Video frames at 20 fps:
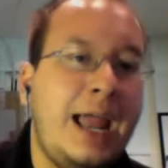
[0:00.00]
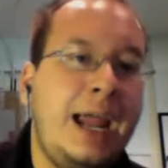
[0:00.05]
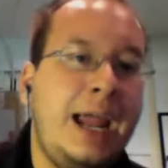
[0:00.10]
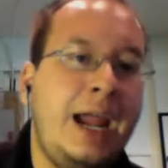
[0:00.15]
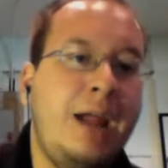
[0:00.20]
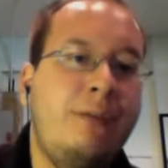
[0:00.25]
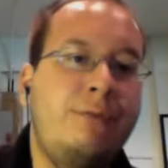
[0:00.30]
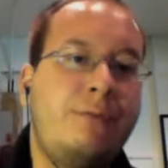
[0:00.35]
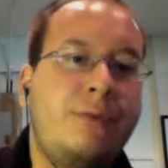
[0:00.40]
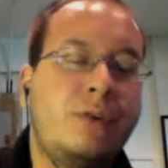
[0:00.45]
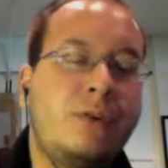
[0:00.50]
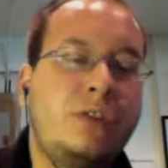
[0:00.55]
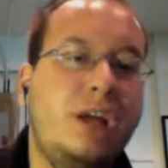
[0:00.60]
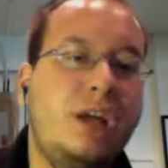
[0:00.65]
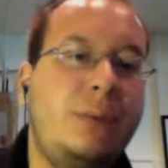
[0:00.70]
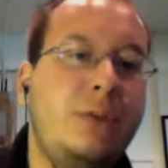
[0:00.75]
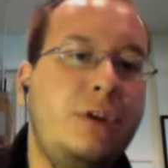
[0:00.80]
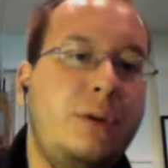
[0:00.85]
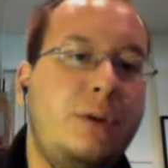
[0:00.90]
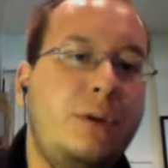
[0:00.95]
And for
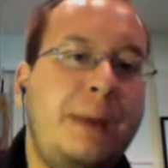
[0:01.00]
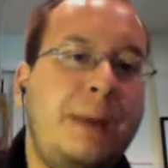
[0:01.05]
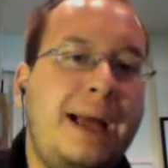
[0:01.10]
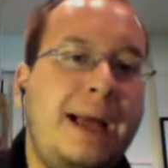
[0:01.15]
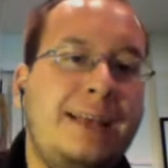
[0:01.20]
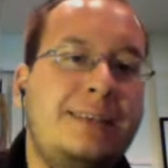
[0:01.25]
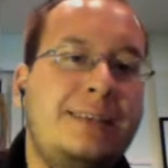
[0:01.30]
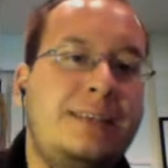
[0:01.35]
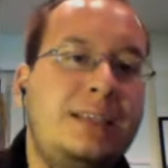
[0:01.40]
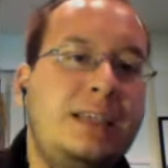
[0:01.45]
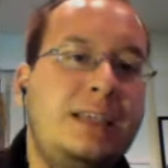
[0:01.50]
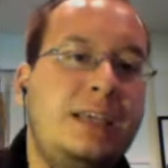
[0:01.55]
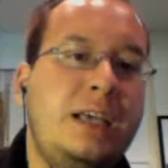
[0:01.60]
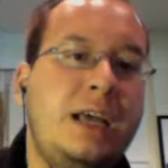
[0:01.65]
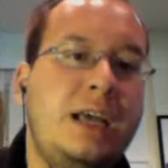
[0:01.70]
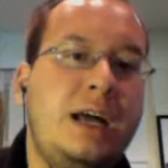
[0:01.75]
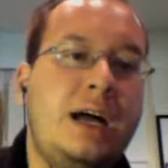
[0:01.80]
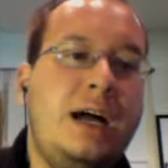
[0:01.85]
double the capacity,